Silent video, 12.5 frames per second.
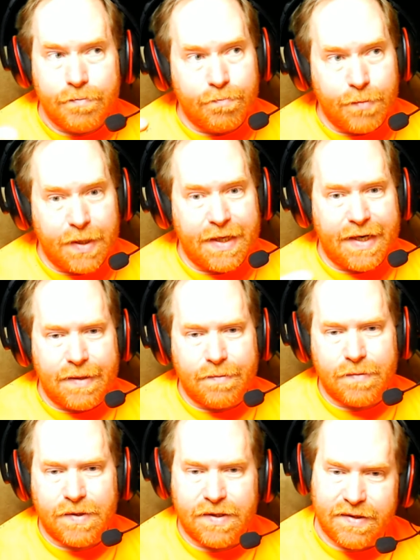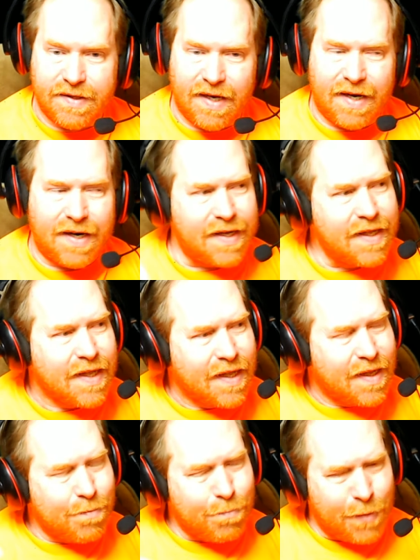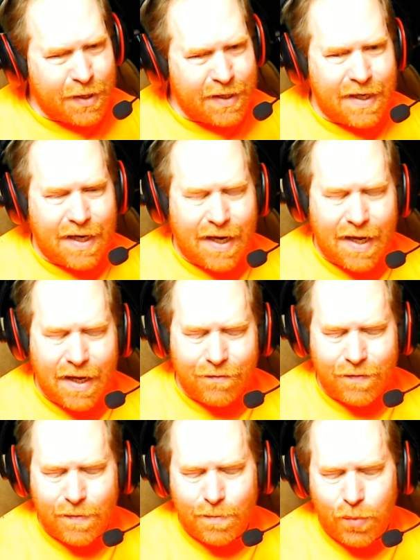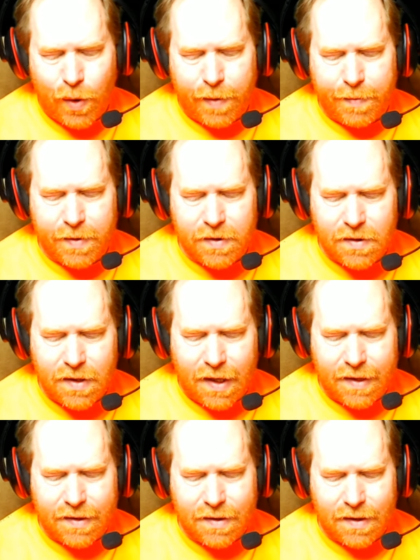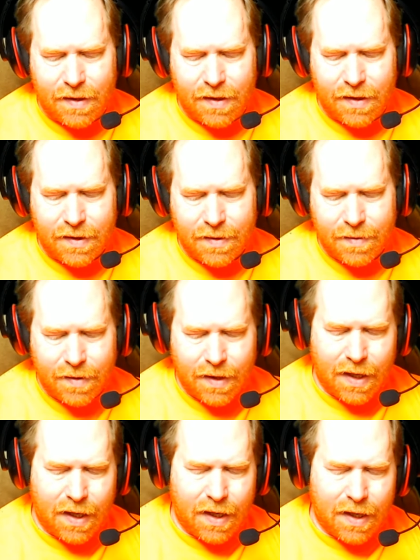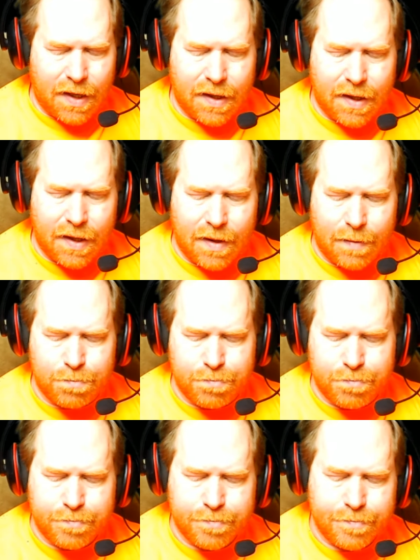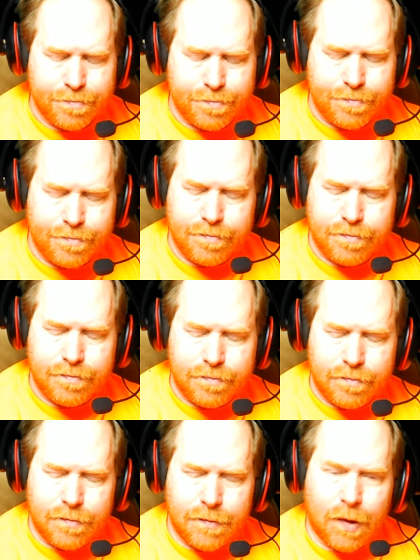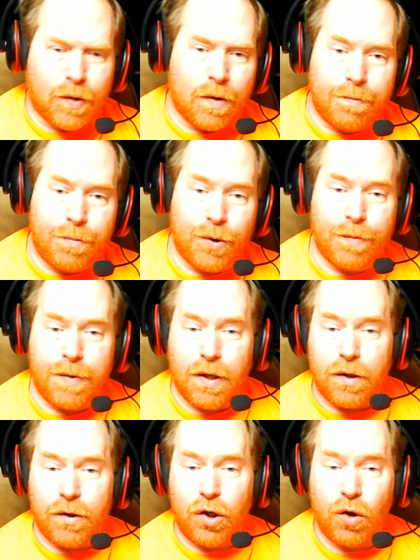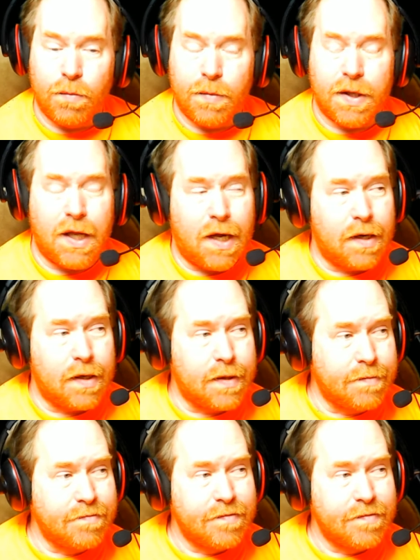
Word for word: Monday. This is Saturday. Monday I have an appointment at the clinic, and they're going to put me on Humalog.